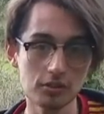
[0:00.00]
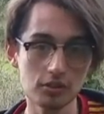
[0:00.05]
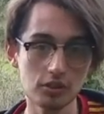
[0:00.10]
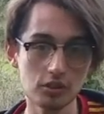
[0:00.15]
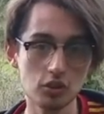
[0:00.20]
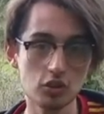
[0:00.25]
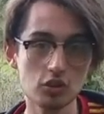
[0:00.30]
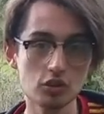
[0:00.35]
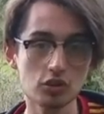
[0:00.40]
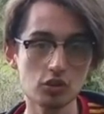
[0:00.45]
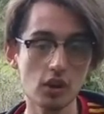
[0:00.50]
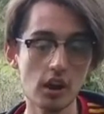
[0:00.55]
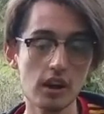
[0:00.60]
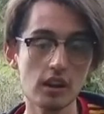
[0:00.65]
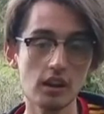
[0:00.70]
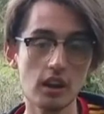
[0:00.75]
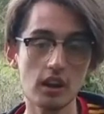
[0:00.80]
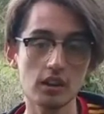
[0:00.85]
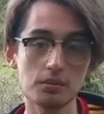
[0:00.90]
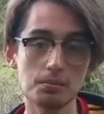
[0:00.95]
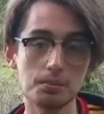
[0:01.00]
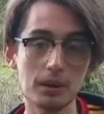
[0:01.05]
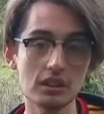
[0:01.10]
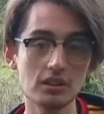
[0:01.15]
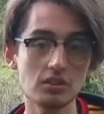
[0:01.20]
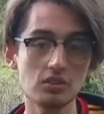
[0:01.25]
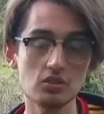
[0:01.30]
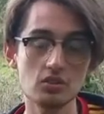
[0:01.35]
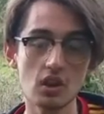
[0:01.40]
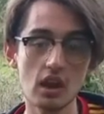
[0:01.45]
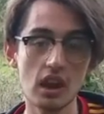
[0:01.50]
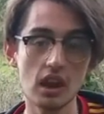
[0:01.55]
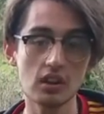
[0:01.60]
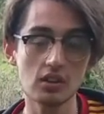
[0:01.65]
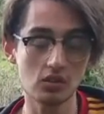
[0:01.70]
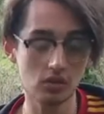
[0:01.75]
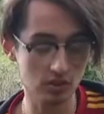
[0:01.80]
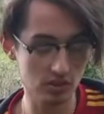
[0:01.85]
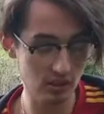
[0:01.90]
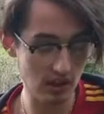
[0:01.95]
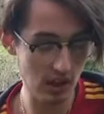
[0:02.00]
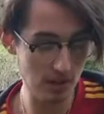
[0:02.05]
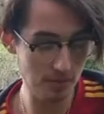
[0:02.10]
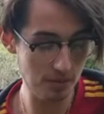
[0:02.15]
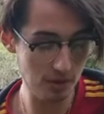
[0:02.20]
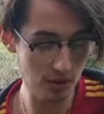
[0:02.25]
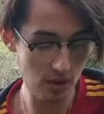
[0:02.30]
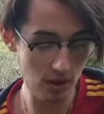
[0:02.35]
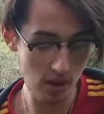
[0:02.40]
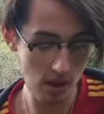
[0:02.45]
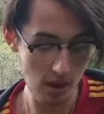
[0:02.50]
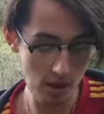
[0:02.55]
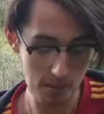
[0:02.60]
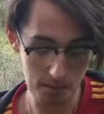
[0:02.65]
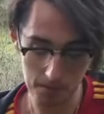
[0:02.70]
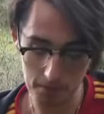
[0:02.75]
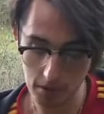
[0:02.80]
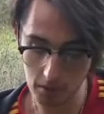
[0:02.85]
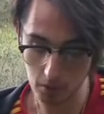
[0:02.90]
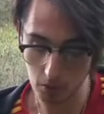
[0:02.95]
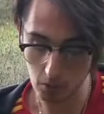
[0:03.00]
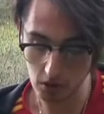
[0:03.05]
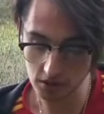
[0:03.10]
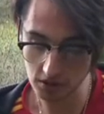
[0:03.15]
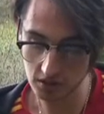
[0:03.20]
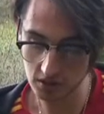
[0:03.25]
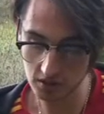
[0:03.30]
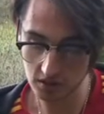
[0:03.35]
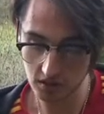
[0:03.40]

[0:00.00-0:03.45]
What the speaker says: You can try as best as you can to escape it, but once